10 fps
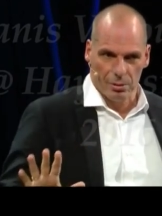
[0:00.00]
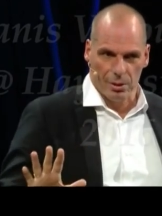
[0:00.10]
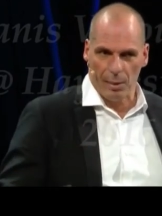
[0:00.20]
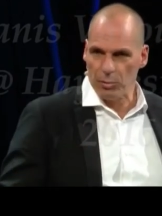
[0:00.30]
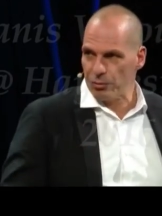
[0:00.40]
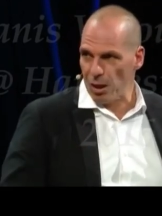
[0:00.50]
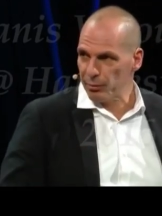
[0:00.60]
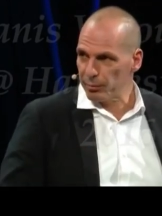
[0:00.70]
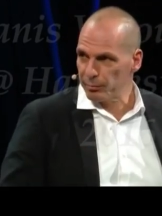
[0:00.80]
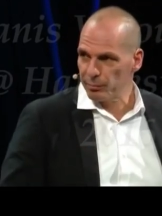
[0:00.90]
Grapes of
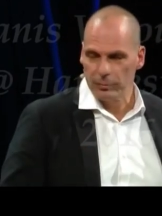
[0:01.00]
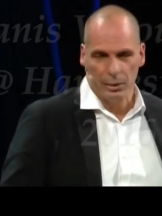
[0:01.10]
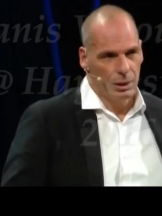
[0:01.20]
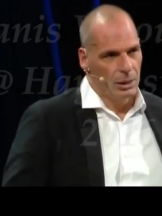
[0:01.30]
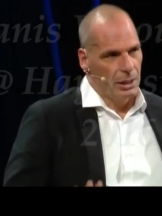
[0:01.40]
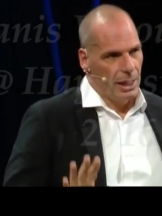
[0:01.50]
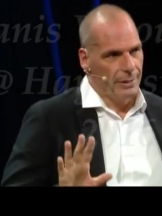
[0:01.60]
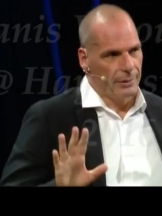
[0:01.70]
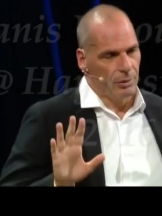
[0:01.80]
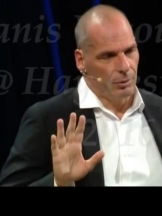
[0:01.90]
Wrath. Yeah.
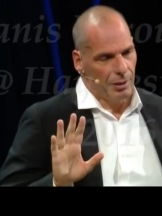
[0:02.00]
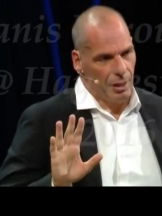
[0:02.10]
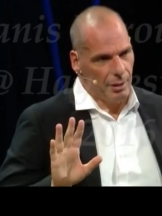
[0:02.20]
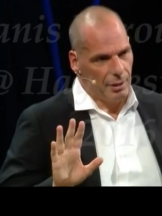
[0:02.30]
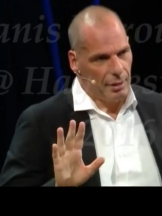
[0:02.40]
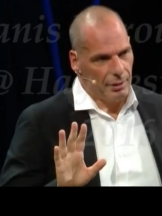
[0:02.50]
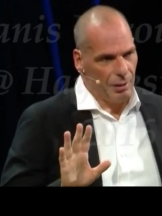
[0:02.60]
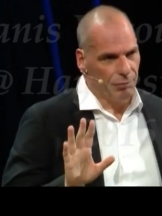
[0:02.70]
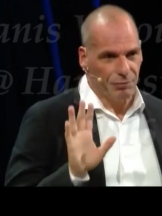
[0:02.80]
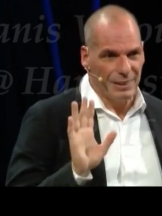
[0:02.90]
And they, did, they, they,
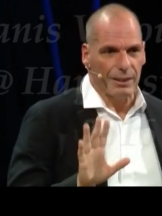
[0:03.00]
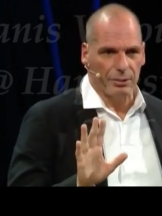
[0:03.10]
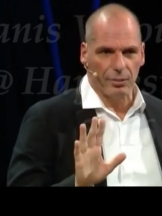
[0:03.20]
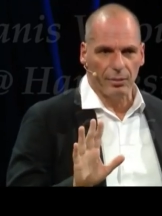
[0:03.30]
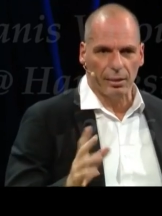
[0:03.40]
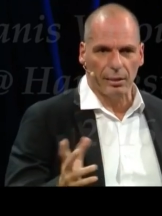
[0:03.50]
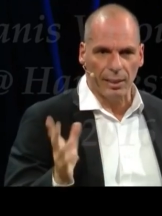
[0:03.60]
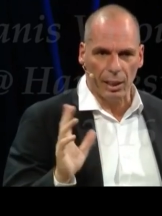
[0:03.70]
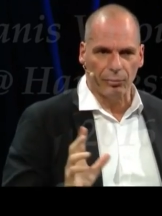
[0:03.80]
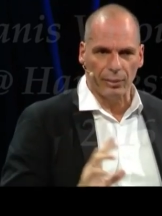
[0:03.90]
they, feared the
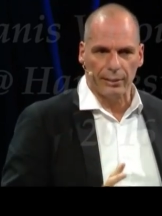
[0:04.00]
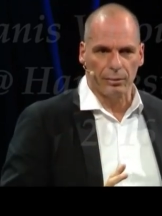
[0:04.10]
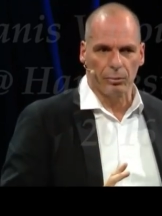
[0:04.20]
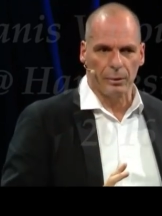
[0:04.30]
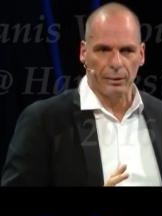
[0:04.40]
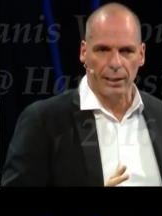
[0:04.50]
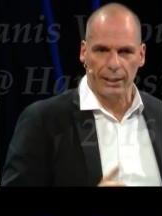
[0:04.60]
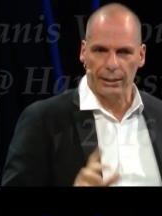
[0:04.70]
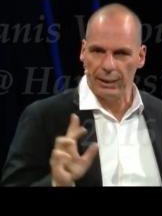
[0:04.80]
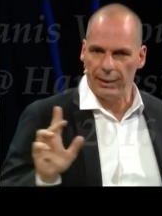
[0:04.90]
return of
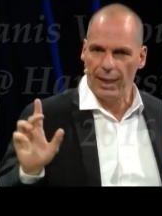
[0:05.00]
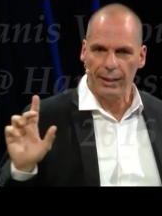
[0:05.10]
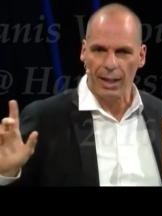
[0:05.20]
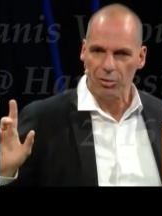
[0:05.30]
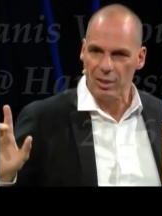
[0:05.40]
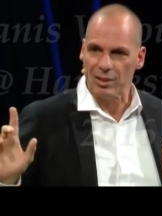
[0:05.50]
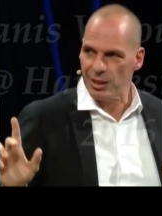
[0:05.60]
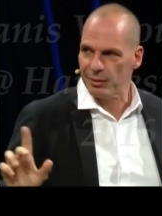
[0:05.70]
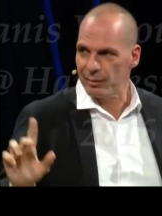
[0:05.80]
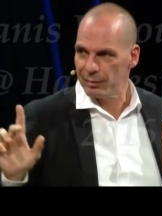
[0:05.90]
1929, and they had actually
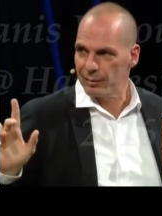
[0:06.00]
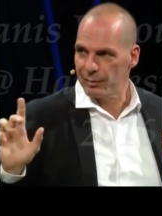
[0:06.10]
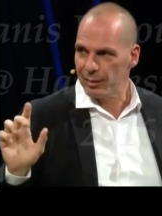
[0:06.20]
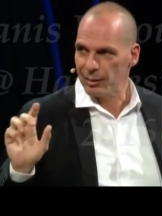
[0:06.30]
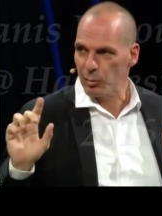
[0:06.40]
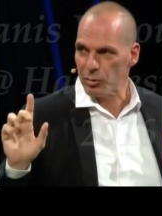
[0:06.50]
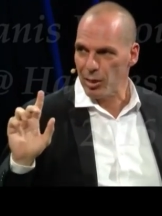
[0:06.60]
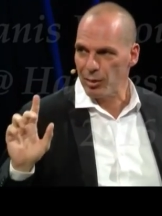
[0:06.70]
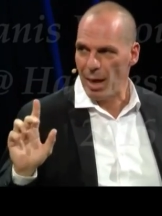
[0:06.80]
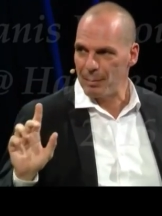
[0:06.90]
said that it was
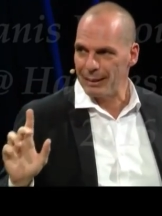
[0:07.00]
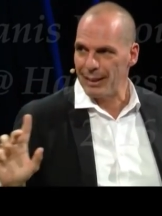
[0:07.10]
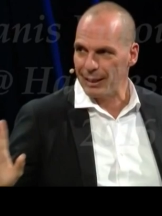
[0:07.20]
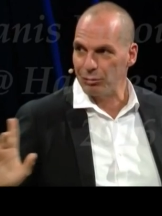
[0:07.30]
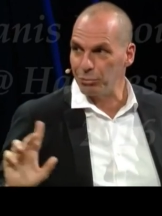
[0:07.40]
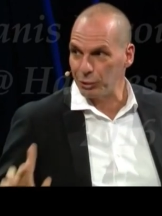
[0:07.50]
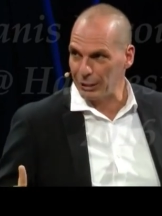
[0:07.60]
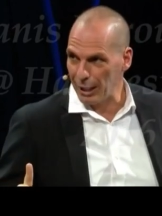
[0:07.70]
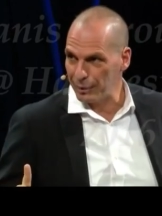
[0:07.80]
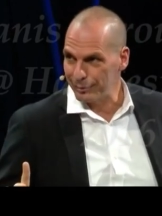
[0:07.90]
going to happen in
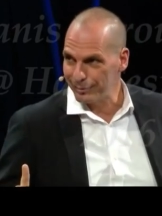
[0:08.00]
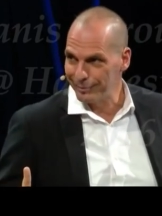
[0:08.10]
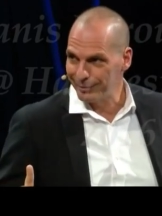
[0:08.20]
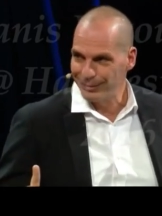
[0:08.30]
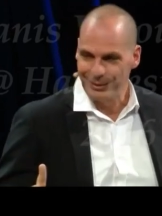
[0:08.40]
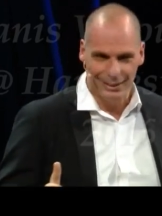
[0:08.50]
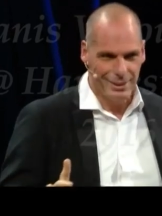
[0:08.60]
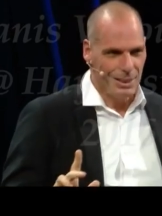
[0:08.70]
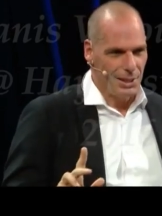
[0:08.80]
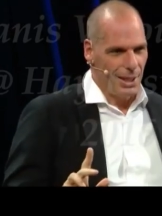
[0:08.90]
1949.
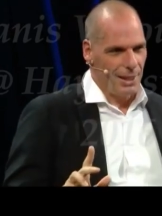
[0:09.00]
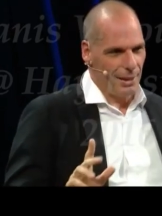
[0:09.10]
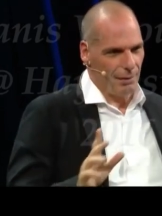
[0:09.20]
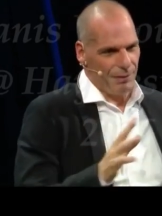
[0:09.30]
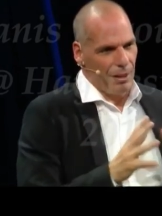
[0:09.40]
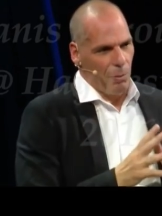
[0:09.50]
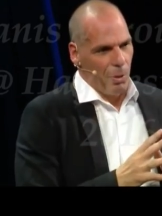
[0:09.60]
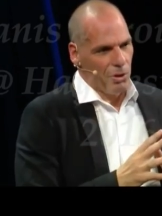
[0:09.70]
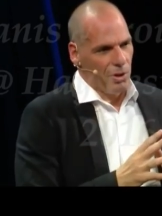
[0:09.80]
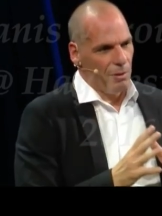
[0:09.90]
Their fear
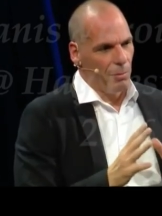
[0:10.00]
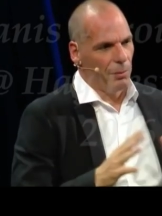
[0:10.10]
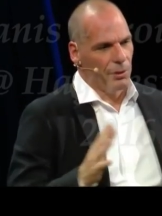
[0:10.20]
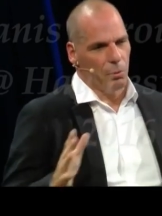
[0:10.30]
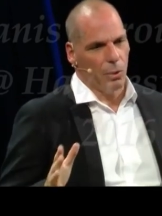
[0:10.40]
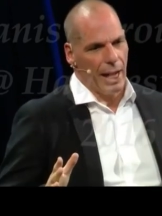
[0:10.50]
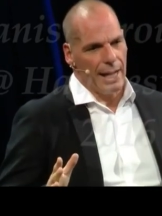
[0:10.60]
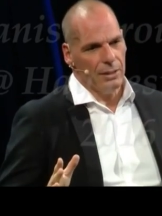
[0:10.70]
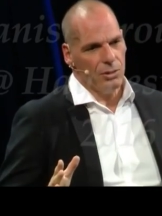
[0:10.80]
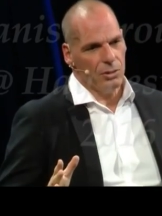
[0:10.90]
was that the moment the war
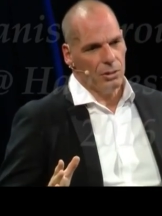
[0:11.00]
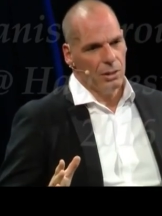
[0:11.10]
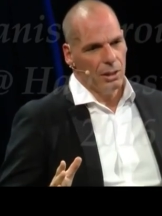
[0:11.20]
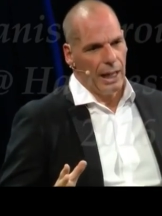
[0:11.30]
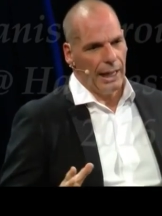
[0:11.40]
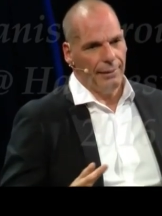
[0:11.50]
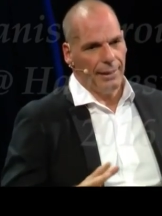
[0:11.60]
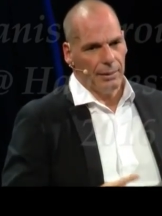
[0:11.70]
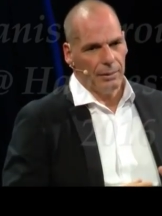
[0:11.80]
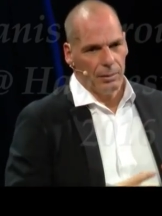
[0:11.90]
ends and
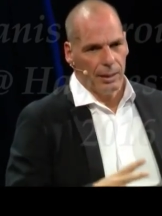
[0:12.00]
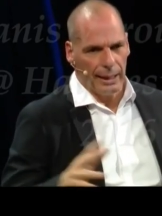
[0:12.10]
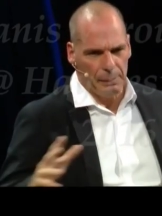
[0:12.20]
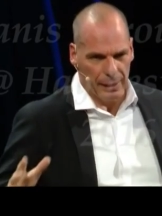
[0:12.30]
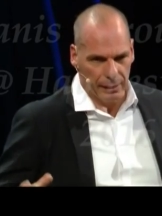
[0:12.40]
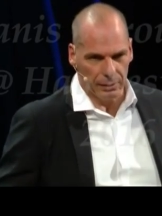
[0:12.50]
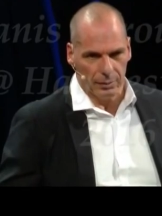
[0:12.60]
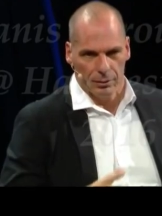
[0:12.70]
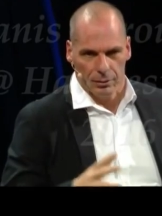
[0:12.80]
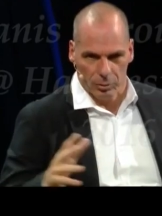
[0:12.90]
their
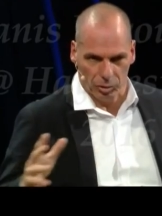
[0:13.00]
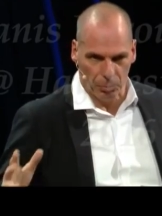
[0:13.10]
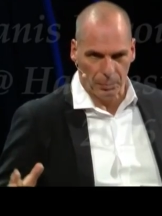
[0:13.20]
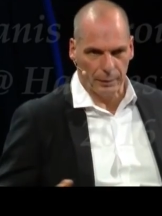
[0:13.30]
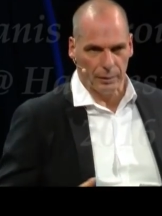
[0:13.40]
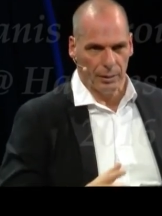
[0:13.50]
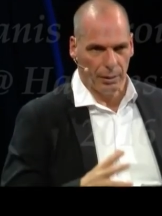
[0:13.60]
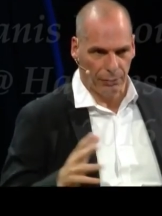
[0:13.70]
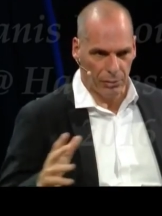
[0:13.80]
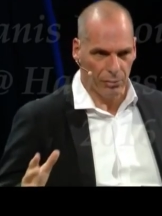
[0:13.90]
gleaming, super
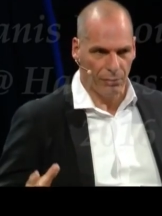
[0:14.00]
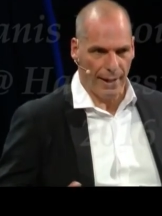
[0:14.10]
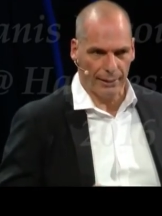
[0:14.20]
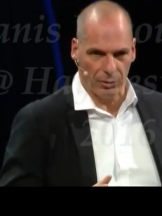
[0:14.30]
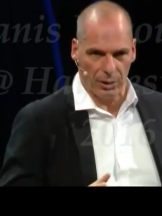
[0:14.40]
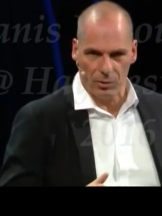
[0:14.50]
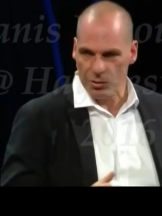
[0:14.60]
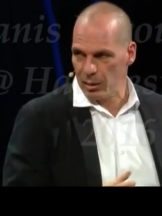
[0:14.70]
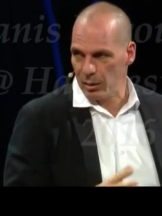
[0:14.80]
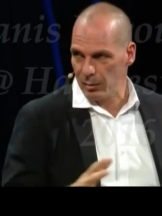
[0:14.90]
efficient
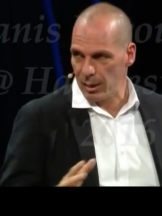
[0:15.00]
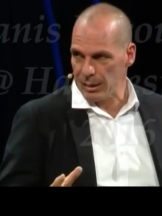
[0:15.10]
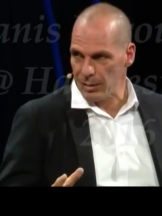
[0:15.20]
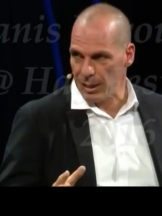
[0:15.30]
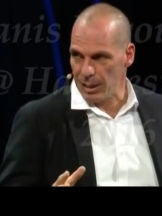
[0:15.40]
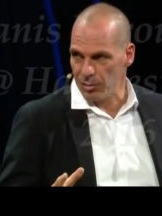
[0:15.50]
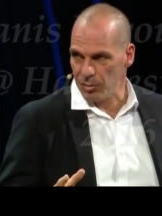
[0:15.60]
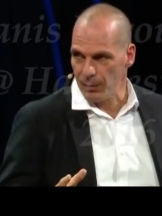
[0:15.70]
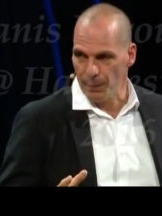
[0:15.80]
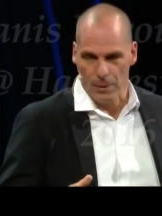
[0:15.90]
factories in the United States